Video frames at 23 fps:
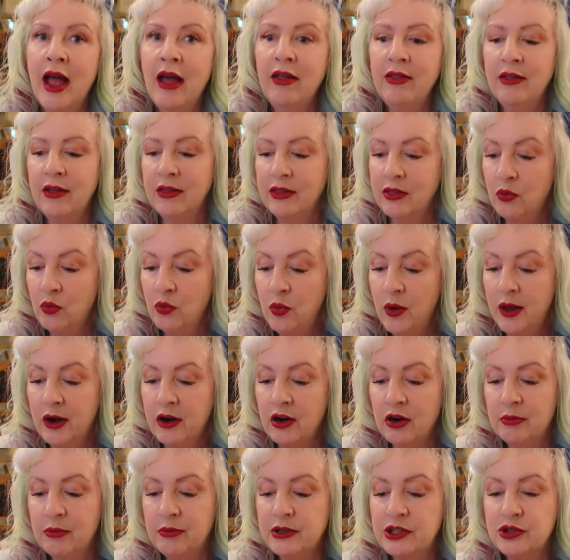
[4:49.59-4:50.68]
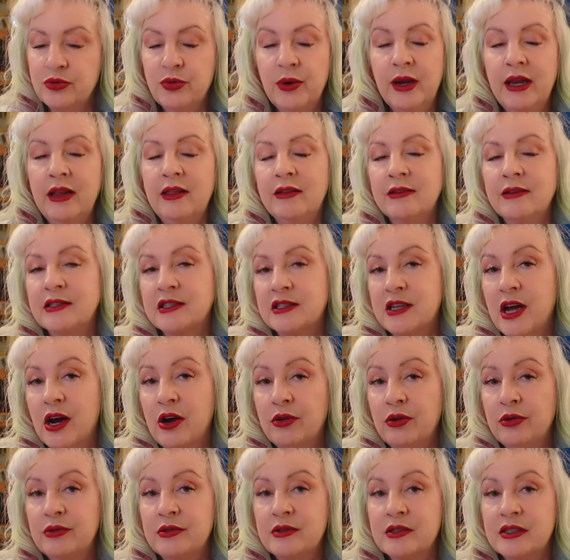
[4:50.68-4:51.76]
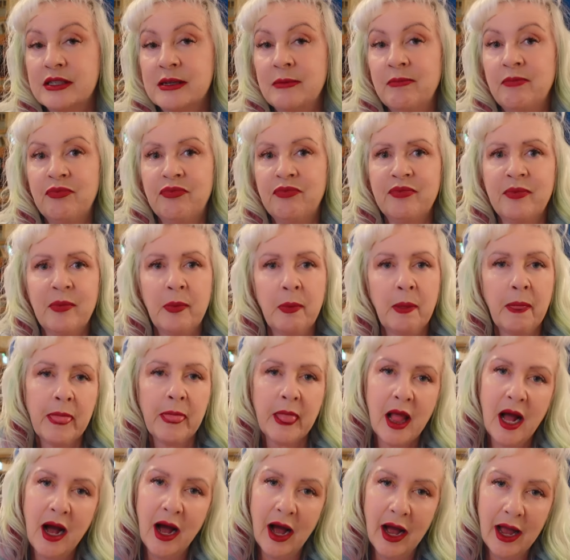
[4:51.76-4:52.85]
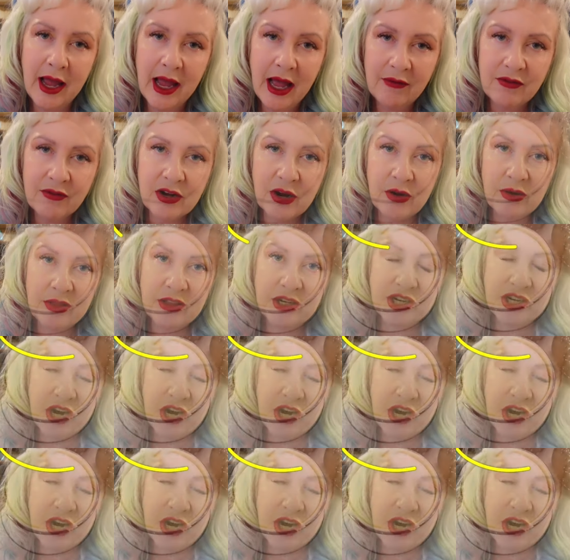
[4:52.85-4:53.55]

And then the winner between the scones, I have to go with